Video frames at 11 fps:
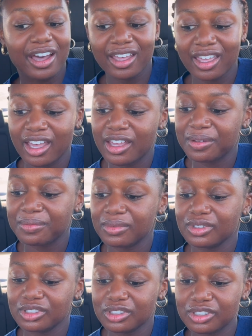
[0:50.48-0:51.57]
i am
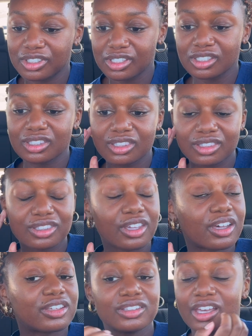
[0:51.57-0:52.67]
just done.